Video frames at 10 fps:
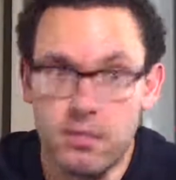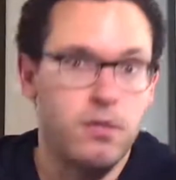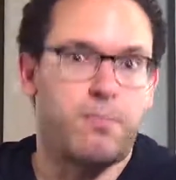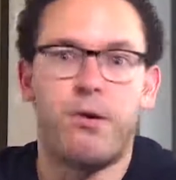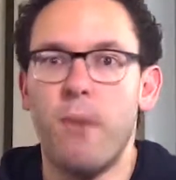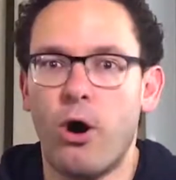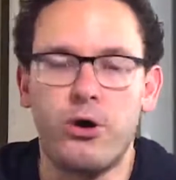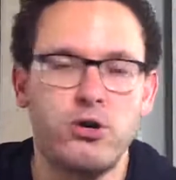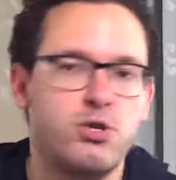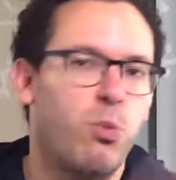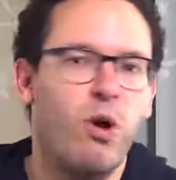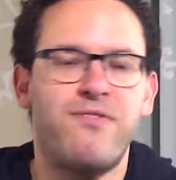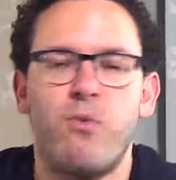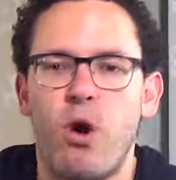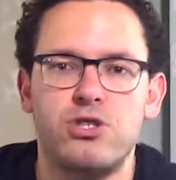The promoters, the
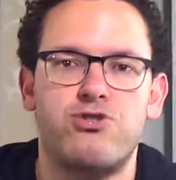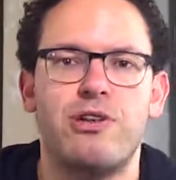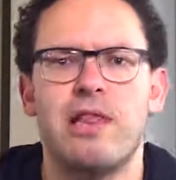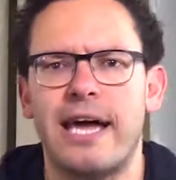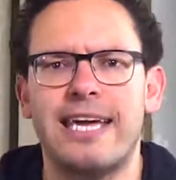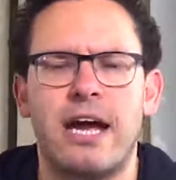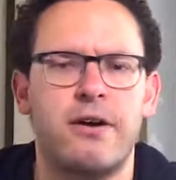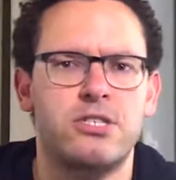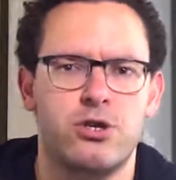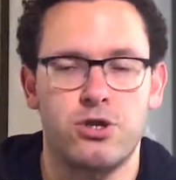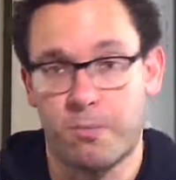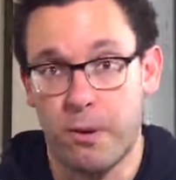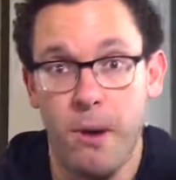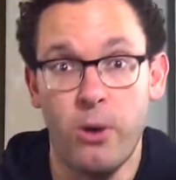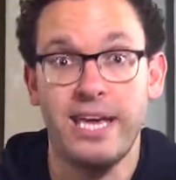Wolf of Wall Street-like characters are
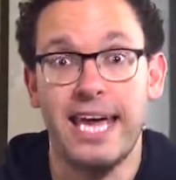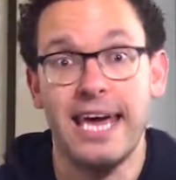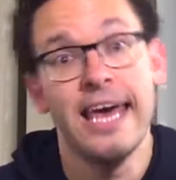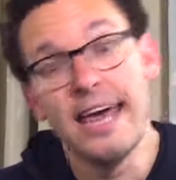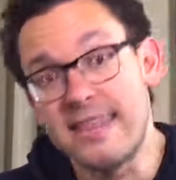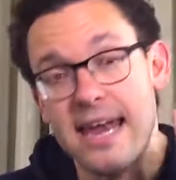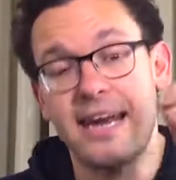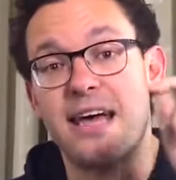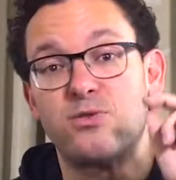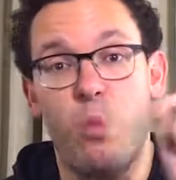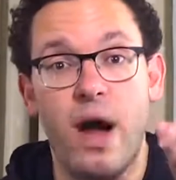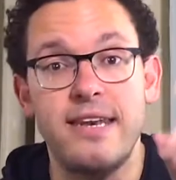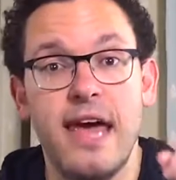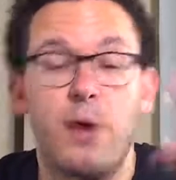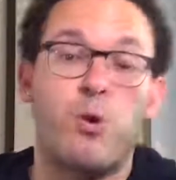promoting it. Then it has
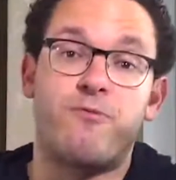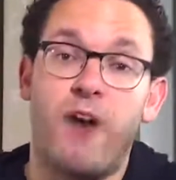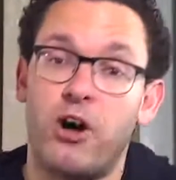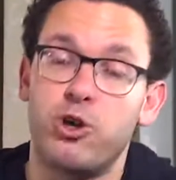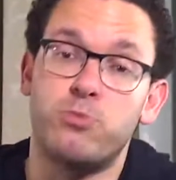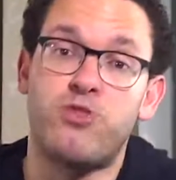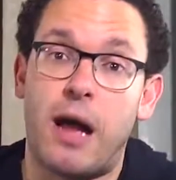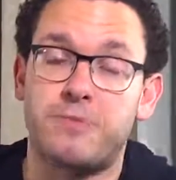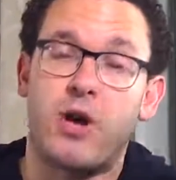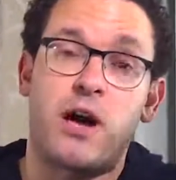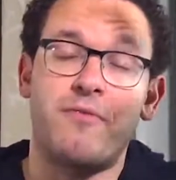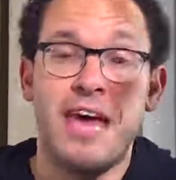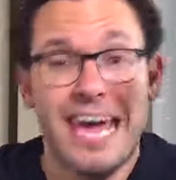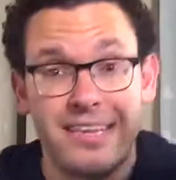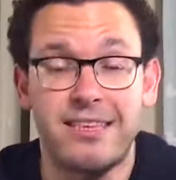one day where volume drops off
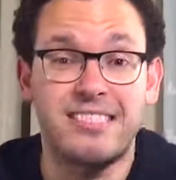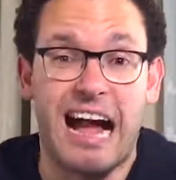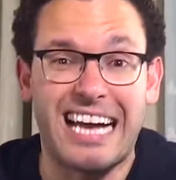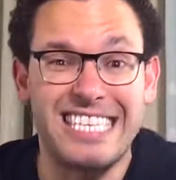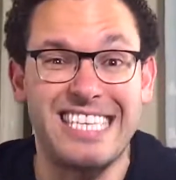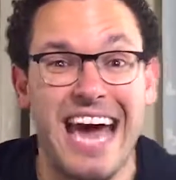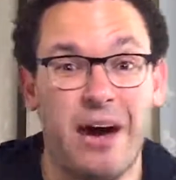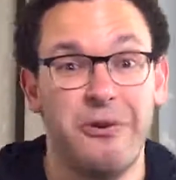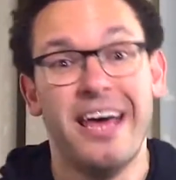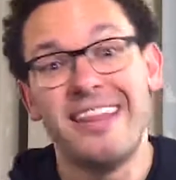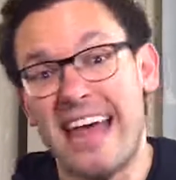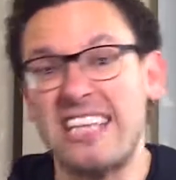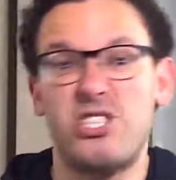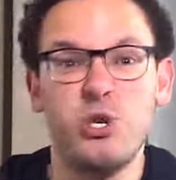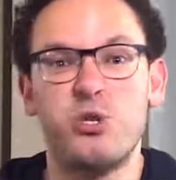and the stock is down.
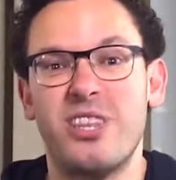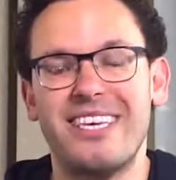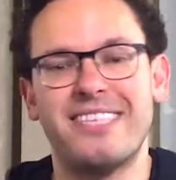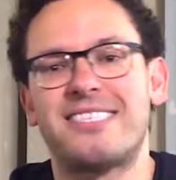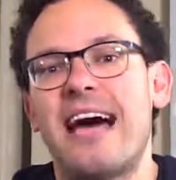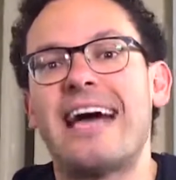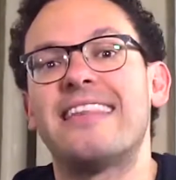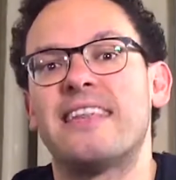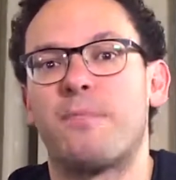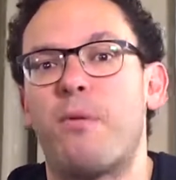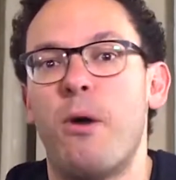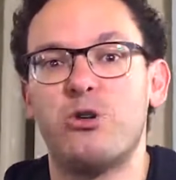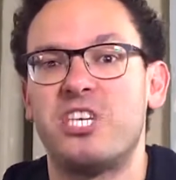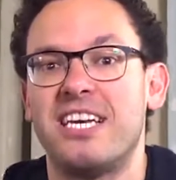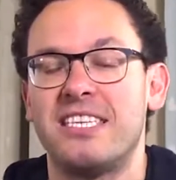That's usually the sign that the
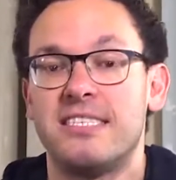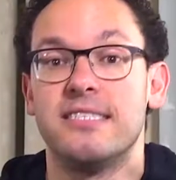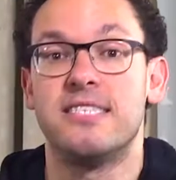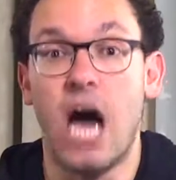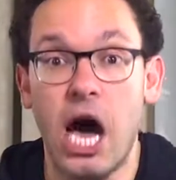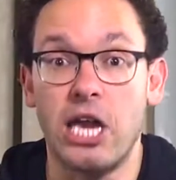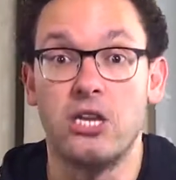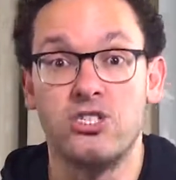promotion is done.